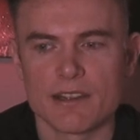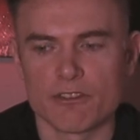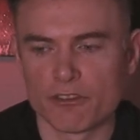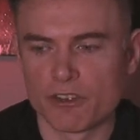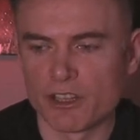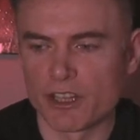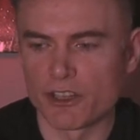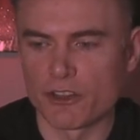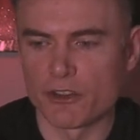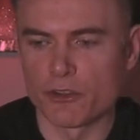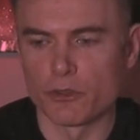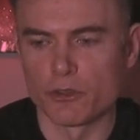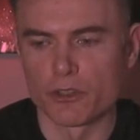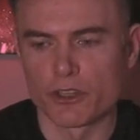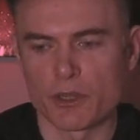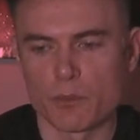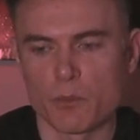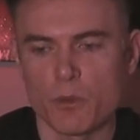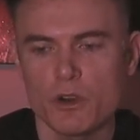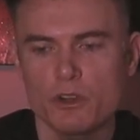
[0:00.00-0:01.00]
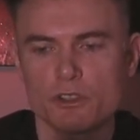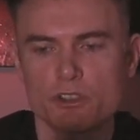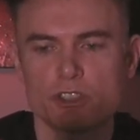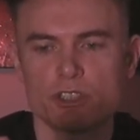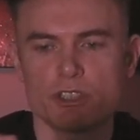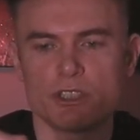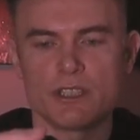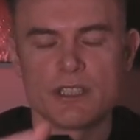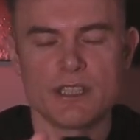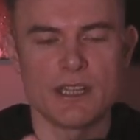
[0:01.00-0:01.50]
Really cool looking
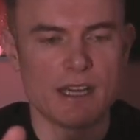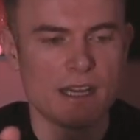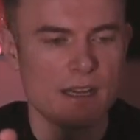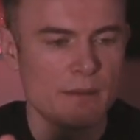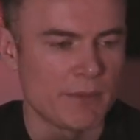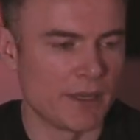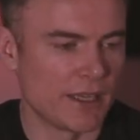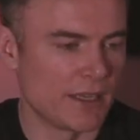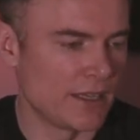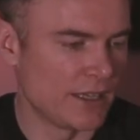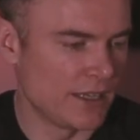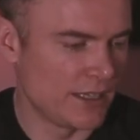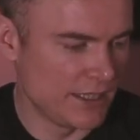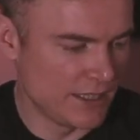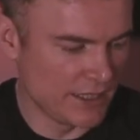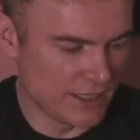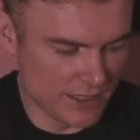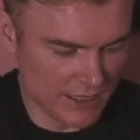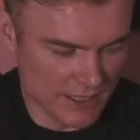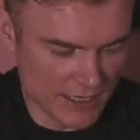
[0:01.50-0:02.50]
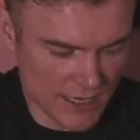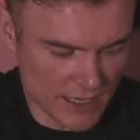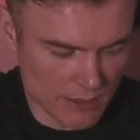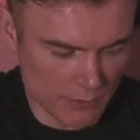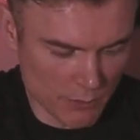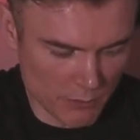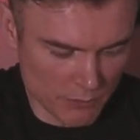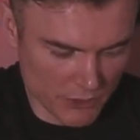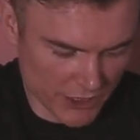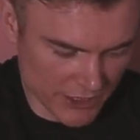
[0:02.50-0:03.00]
watch. I mean, yeah,
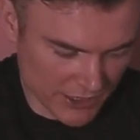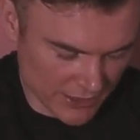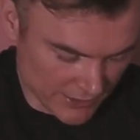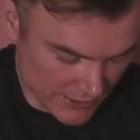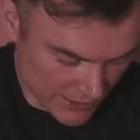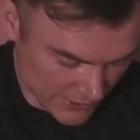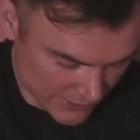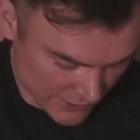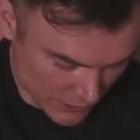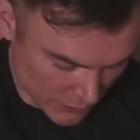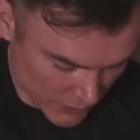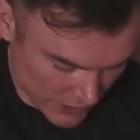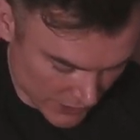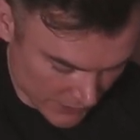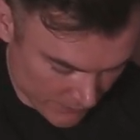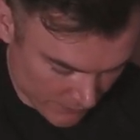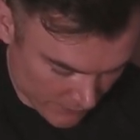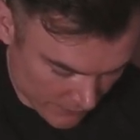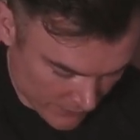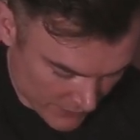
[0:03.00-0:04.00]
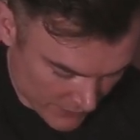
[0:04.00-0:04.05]
when we look at the detail on it,